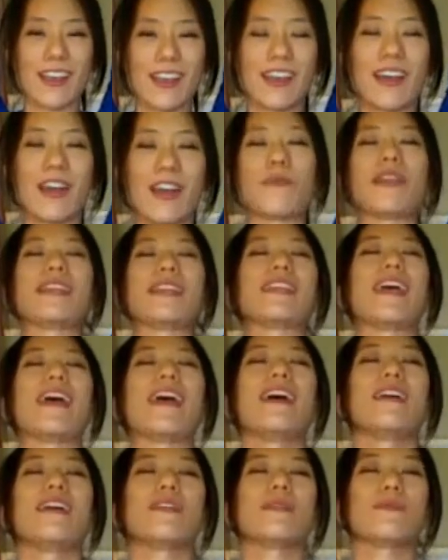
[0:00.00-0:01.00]
Coming
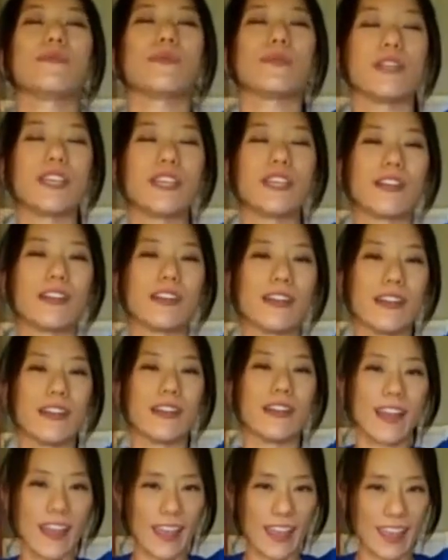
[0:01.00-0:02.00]
down, putting your
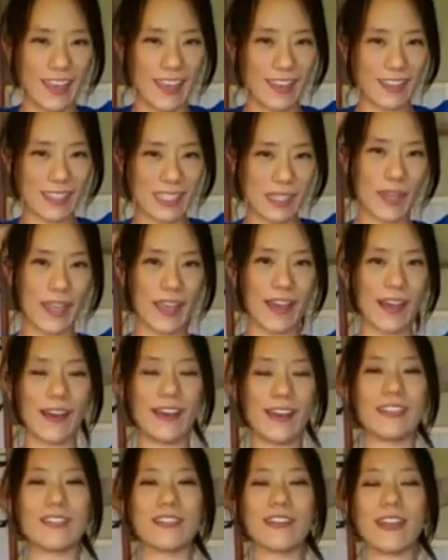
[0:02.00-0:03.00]
hands
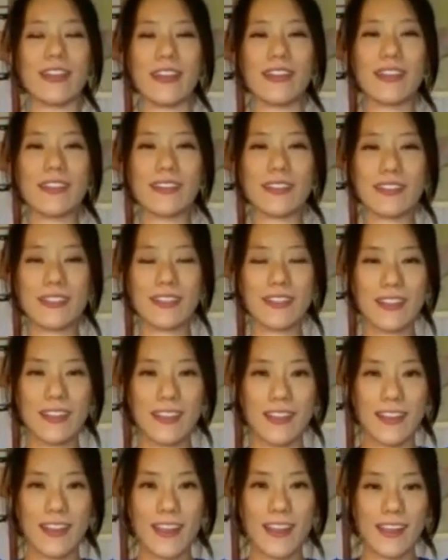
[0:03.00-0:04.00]
behind your head.
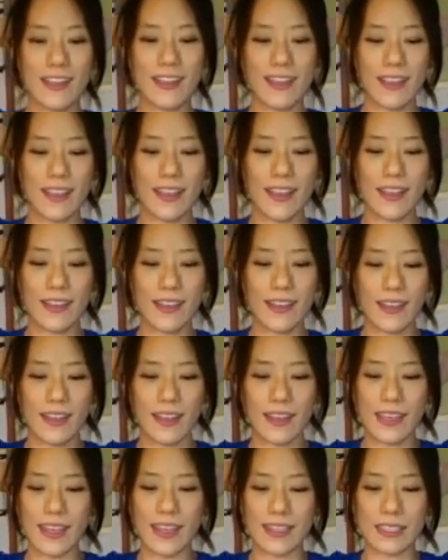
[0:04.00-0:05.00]

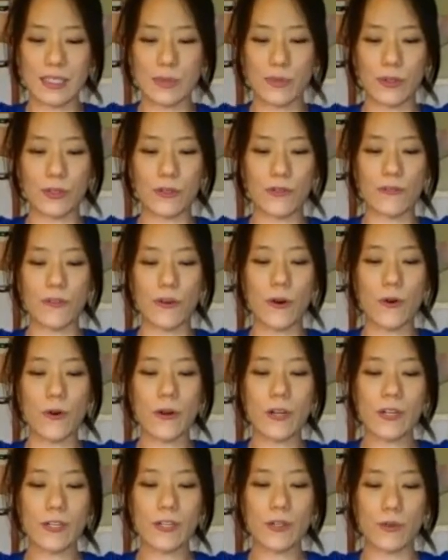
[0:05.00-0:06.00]
Hands push
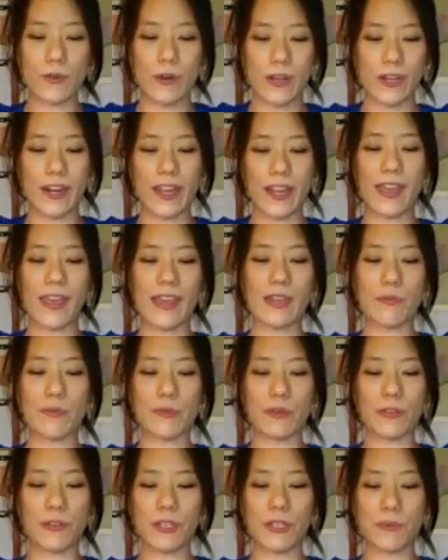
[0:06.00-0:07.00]
forward while your head
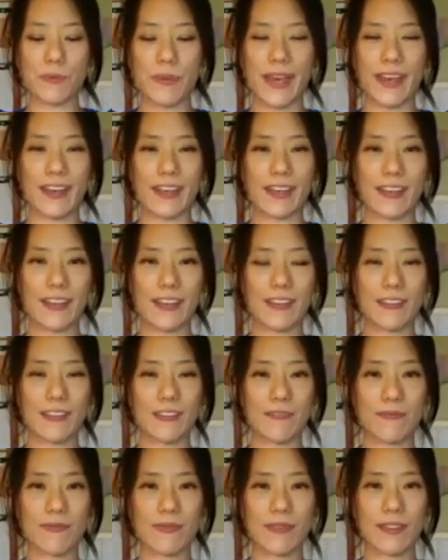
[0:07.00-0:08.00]
pushes back,
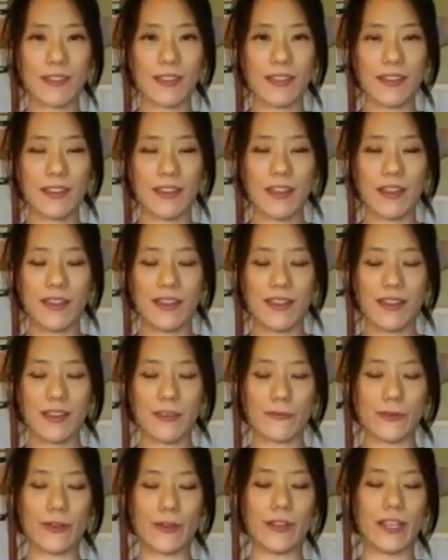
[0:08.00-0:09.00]

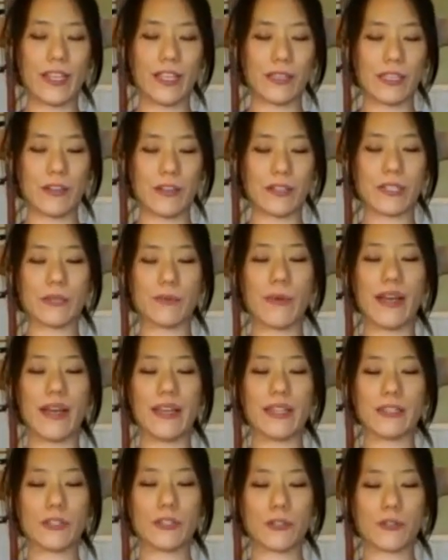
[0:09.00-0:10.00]
feeling your
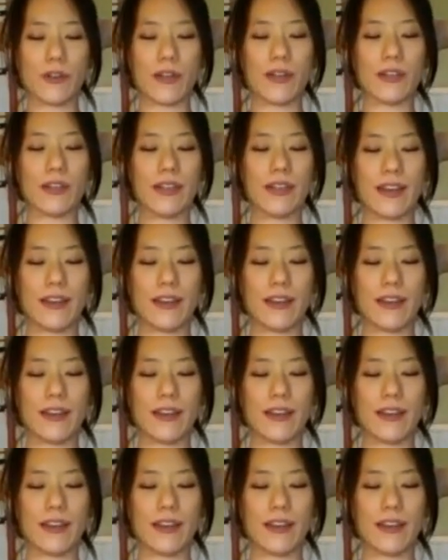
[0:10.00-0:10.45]
spine straighten